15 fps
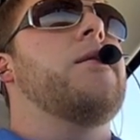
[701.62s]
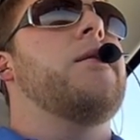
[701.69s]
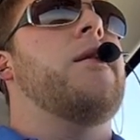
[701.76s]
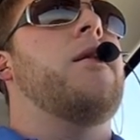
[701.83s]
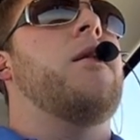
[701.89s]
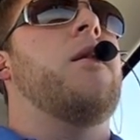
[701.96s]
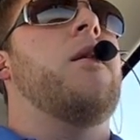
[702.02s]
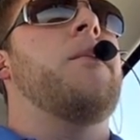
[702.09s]

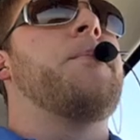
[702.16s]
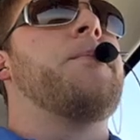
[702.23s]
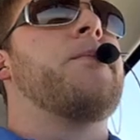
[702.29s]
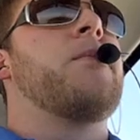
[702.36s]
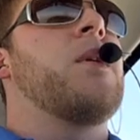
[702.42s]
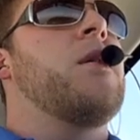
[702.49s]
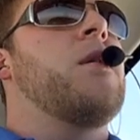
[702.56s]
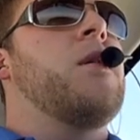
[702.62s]
But
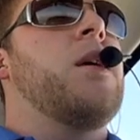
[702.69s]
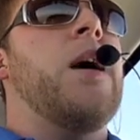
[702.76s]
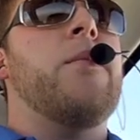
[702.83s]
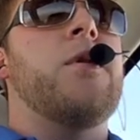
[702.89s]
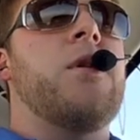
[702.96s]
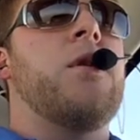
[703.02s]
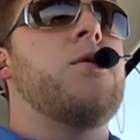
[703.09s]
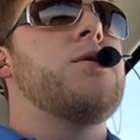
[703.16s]

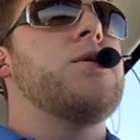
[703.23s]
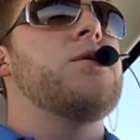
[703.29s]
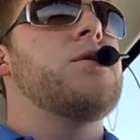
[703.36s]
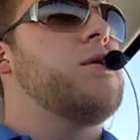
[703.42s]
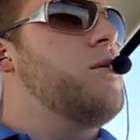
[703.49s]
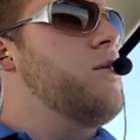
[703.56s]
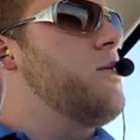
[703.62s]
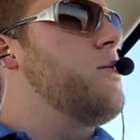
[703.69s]

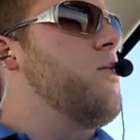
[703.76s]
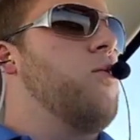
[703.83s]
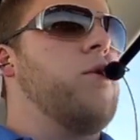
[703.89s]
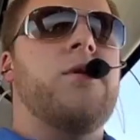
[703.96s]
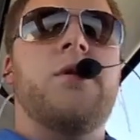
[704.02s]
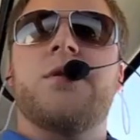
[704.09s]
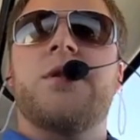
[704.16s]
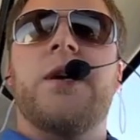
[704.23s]
just
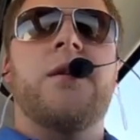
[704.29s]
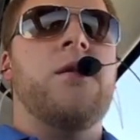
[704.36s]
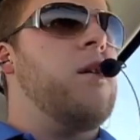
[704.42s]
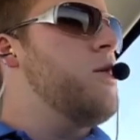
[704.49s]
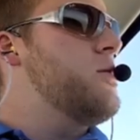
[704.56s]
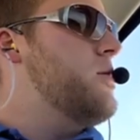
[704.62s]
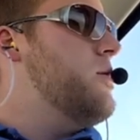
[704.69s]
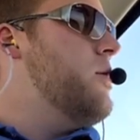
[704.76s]
with this
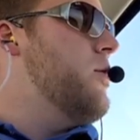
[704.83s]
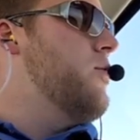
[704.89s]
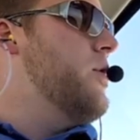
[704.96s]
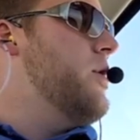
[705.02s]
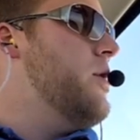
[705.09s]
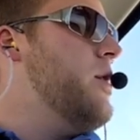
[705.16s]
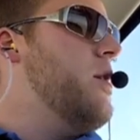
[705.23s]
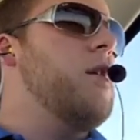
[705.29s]
technology,
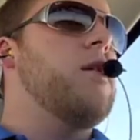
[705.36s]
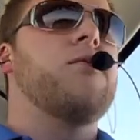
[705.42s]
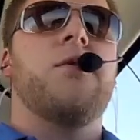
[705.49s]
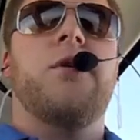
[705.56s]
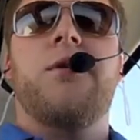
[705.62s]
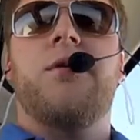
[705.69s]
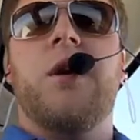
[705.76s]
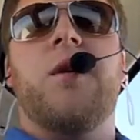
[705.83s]

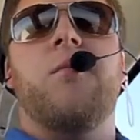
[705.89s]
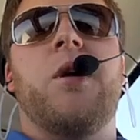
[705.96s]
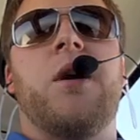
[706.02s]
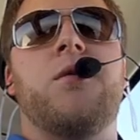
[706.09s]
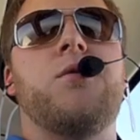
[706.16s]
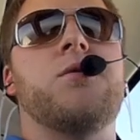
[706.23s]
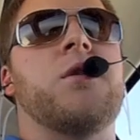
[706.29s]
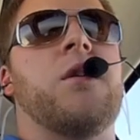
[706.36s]
really think
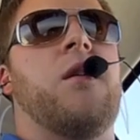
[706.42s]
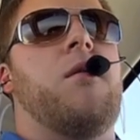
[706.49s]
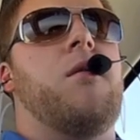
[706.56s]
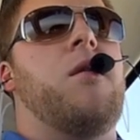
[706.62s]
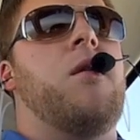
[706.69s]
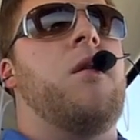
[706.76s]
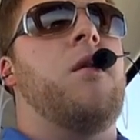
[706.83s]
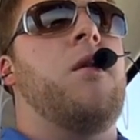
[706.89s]
about using it.
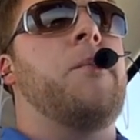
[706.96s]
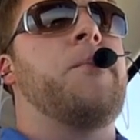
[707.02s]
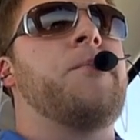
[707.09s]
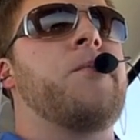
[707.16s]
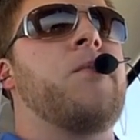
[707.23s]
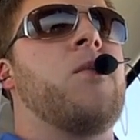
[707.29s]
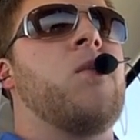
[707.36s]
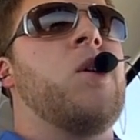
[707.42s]

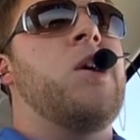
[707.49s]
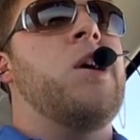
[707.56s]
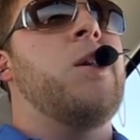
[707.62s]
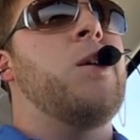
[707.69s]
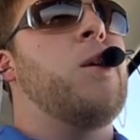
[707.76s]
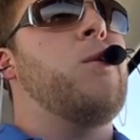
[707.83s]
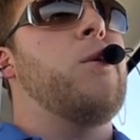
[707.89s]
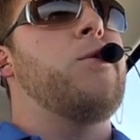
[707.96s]

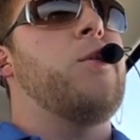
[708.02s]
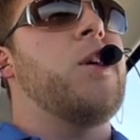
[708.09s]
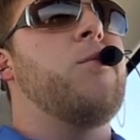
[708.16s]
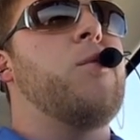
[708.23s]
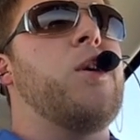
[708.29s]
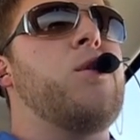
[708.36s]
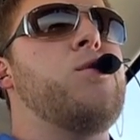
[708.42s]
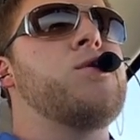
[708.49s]
And not only
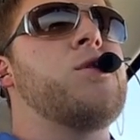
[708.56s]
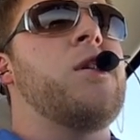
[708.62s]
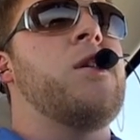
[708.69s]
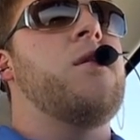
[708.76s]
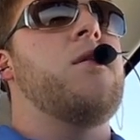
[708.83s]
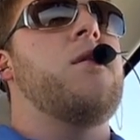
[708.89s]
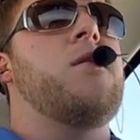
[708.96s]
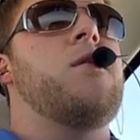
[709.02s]
think about using
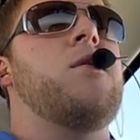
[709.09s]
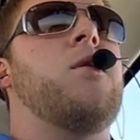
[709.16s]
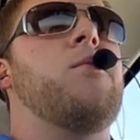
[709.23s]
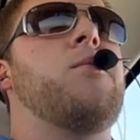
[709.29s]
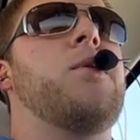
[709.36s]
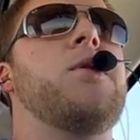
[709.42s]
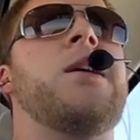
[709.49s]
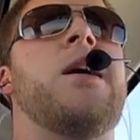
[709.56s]
it,
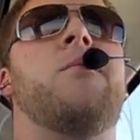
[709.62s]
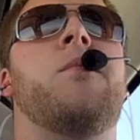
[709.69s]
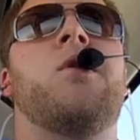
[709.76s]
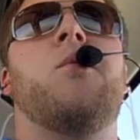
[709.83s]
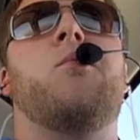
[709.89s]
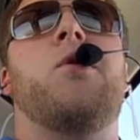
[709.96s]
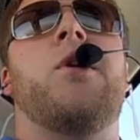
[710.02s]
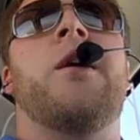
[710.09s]
build that
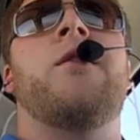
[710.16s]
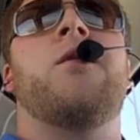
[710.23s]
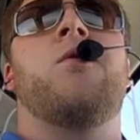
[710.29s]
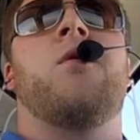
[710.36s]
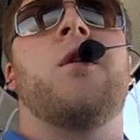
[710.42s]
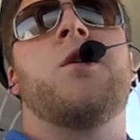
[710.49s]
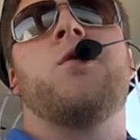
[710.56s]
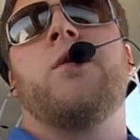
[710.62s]
mental plan that
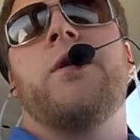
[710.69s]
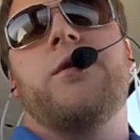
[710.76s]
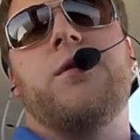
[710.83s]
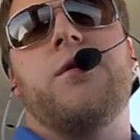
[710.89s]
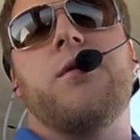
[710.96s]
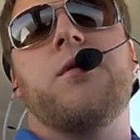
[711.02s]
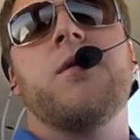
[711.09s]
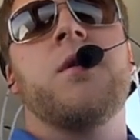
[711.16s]
you are going
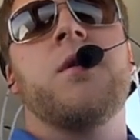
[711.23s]
to.